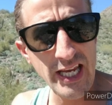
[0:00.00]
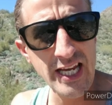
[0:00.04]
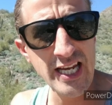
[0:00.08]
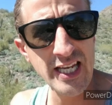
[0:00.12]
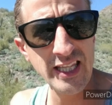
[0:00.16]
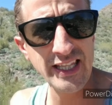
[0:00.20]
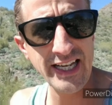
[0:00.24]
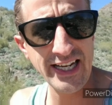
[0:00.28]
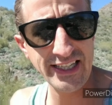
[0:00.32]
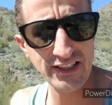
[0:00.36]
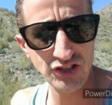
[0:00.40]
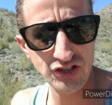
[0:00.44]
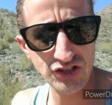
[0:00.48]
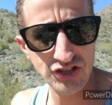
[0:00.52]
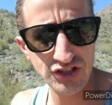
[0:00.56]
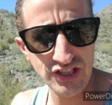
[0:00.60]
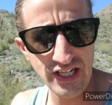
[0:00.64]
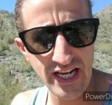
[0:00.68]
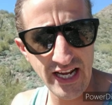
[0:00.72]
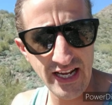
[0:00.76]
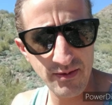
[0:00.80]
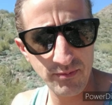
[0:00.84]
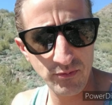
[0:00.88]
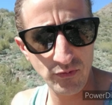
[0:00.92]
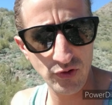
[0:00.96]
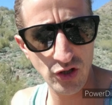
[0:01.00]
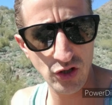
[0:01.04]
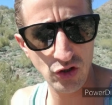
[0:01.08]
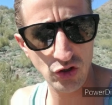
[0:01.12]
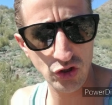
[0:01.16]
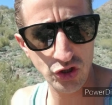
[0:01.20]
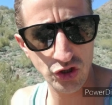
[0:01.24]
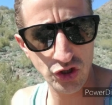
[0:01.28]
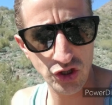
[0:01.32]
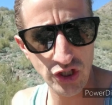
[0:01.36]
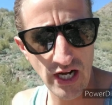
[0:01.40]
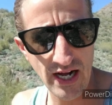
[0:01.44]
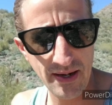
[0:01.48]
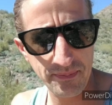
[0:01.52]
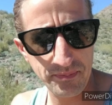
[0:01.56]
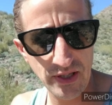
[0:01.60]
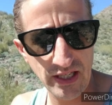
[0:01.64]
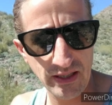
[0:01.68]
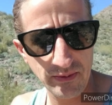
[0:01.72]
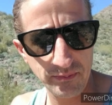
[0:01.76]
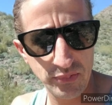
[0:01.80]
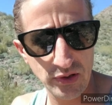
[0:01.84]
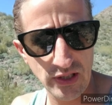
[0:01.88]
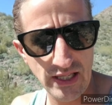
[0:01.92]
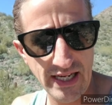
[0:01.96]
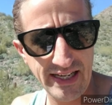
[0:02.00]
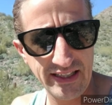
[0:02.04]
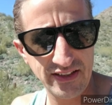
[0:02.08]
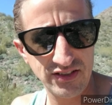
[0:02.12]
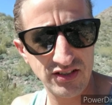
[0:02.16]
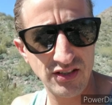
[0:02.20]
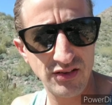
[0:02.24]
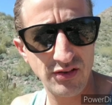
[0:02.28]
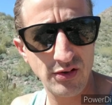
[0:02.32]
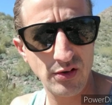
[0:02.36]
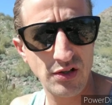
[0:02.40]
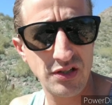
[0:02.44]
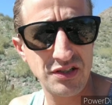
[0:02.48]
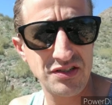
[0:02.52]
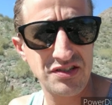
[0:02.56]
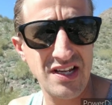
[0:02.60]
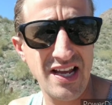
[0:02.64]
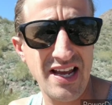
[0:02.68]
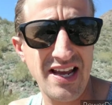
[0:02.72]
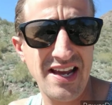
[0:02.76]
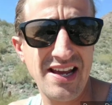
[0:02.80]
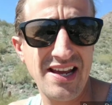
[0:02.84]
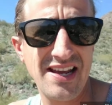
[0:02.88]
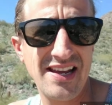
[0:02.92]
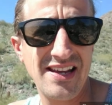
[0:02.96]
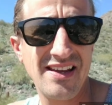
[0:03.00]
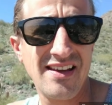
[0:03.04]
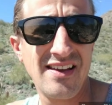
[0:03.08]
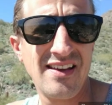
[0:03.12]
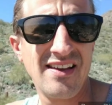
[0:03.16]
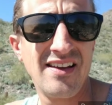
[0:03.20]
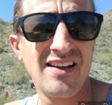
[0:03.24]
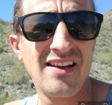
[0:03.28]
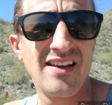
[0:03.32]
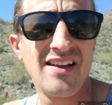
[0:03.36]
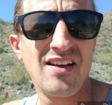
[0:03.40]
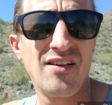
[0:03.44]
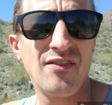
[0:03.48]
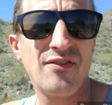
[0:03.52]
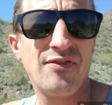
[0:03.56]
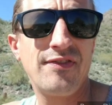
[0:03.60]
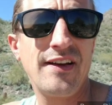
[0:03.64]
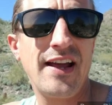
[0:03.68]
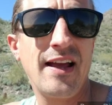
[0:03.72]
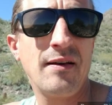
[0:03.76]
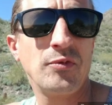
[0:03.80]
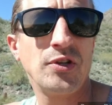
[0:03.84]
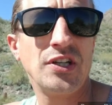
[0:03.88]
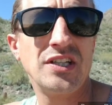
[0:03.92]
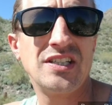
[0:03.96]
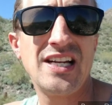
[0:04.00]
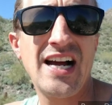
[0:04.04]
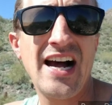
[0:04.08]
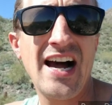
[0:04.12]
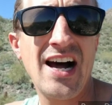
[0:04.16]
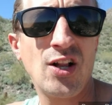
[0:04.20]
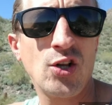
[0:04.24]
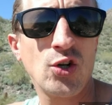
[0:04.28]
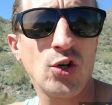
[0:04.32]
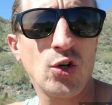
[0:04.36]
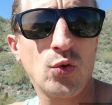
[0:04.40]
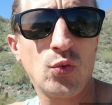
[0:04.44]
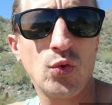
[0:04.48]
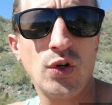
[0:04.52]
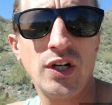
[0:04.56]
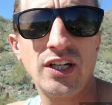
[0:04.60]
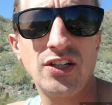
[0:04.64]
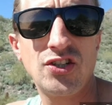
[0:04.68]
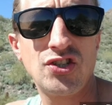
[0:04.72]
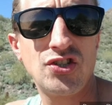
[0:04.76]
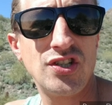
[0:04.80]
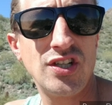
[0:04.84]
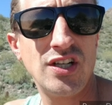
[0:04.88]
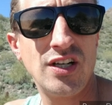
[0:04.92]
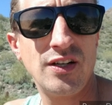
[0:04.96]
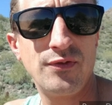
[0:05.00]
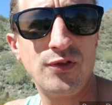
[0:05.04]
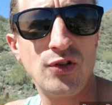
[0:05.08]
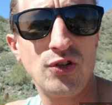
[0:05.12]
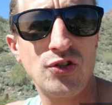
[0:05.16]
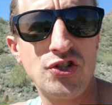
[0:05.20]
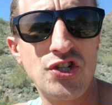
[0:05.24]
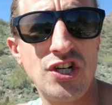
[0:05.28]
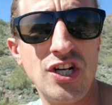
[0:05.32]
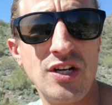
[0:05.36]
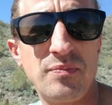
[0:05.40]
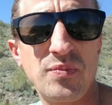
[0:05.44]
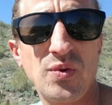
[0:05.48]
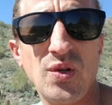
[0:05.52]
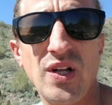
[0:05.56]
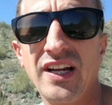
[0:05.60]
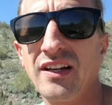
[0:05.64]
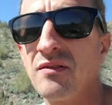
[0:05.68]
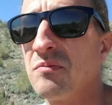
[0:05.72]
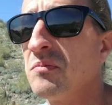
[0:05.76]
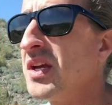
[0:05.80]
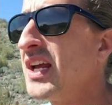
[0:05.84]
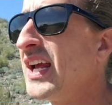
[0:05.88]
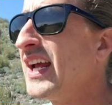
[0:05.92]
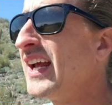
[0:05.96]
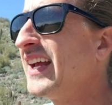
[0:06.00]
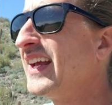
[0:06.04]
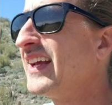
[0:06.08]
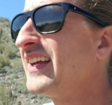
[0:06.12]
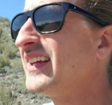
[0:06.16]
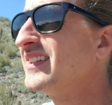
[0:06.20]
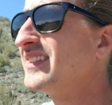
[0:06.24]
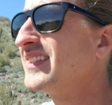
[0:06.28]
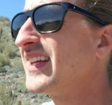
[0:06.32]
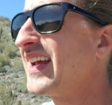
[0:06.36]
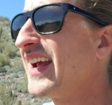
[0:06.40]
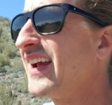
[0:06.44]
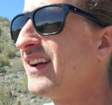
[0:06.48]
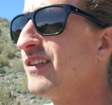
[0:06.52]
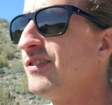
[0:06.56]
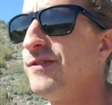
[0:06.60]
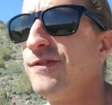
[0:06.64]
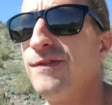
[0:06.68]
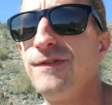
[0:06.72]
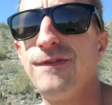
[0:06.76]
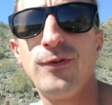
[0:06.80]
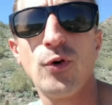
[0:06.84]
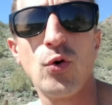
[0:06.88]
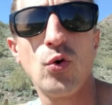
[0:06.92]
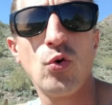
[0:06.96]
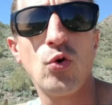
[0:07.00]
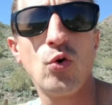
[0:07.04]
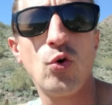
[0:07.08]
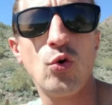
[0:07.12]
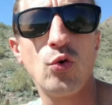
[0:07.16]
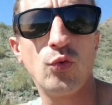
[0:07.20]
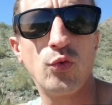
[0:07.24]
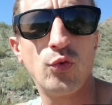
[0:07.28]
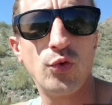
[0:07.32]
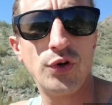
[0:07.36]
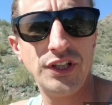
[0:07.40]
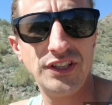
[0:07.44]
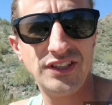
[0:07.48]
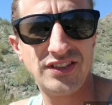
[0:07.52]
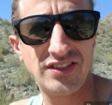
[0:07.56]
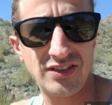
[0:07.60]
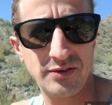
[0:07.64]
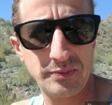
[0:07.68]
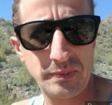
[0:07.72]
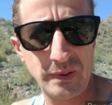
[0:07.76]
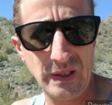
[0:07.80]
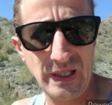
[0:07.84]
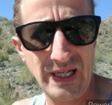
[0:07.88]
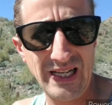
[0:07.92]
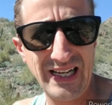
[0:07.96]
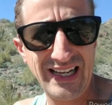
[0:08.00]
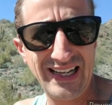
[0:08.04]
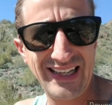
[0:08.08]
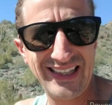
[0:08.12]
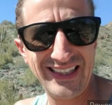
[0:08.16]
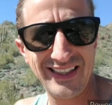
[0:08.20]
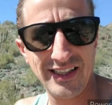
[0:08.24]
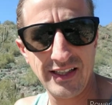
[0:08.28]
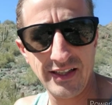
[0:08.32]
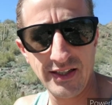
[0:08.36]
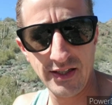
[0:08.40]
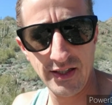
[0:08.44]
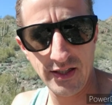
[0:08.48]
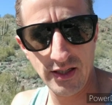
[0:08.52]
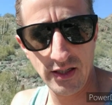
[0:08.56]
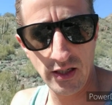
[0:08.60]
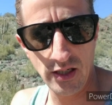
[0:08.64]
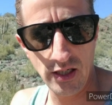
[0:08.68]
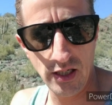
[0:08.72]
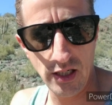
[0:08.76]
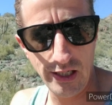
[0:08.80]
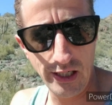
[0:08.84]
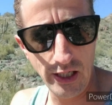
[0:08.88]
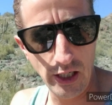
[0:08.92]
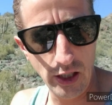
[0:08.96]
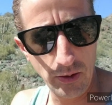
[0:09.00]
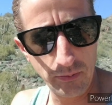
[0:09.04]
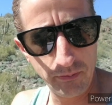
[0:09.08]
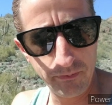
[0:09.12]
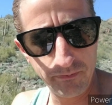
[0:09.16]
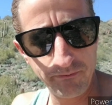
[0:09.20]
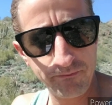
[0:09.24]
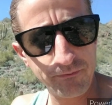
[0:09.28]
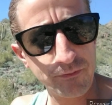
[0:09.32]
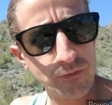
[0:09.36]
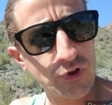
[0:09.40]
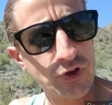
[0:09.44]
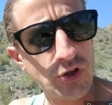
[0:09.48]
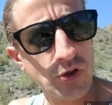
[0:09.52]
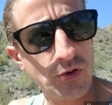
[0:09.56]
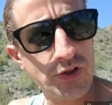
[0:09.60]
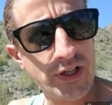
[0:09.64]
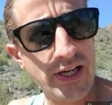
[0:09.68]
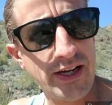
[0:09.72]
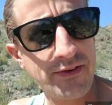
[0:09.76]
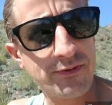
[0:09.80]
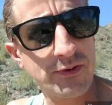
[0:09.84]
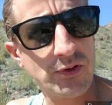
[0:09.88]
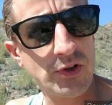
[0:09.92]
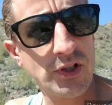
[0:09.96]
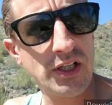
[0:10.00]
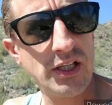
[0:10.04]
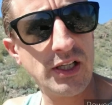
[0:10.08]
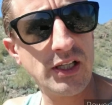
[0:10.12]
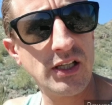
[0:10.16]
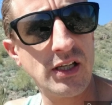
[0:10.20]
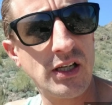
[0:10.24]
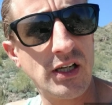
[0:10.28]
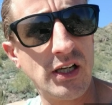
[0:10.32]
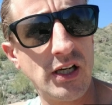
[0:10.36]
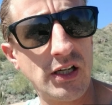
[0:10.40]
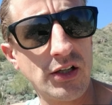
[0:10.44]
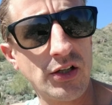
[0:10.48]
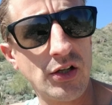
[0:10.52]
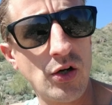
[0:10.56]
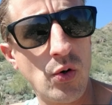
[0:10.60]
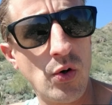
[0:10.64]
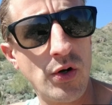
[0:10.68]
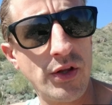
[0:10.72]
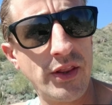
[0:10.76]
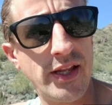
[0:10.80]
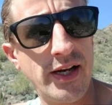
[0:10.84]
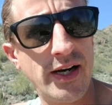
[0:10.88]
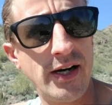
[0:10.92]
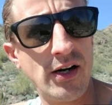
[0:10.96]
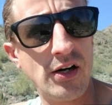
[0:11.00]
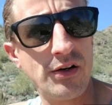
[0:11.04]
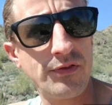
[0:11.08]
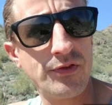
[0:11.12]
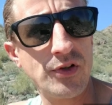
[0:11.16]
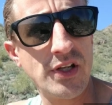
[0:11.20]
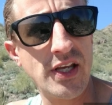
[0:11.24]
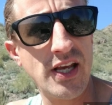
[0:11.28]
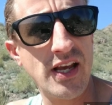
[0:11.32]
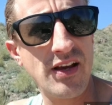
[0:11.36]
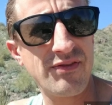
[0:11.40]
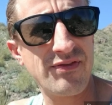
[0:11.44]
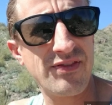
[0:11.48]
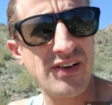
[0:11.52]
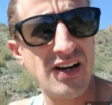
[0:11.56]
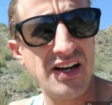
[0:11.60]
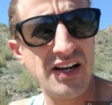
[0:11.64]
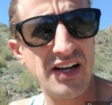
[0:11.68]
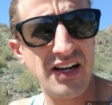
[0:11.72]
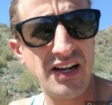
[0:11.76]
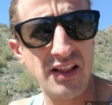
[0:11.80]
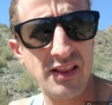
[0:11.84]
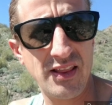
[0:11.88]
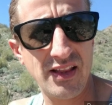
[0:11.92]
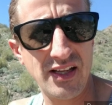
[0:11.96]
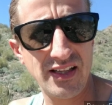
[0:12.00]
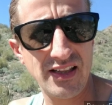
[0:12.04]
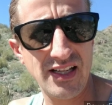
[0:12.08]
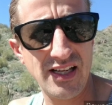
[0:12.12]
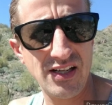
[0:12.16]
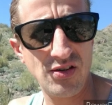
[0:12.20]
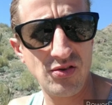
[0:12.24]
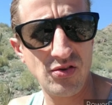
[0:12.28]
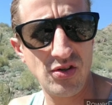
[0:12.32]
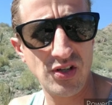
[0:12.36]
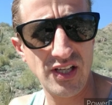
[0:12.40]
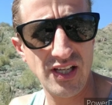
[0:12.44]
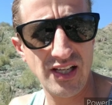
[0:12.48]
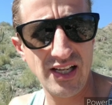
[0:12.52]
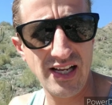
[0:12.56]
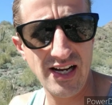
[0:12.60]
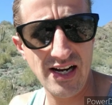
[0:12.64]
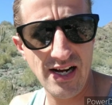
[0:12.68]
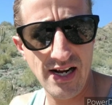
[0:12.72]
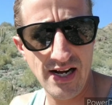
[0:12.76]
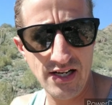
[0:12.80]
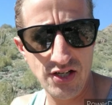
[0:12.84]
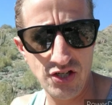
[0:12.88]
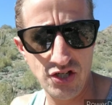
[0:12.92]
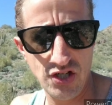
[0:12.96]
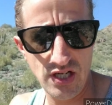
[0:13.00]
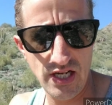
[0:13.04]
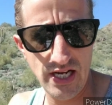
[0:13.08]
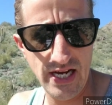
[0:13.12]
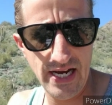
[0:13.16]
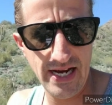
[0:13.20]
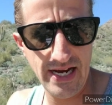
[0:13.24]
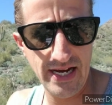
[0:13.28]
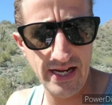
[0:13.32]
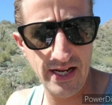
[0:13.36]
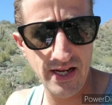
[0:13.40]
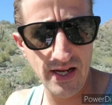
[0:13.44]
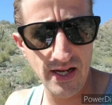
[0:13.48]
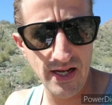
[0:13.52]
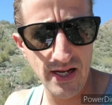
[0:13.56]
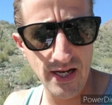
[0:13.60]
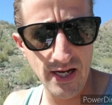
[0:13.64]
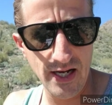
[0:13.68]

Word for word: In that same little shopping plaza, there is a Family Dollar, which, if you're cheap like me, is a full resupply. Um, so definitely uh, go in there if you can't find anything that you're looking at I G A.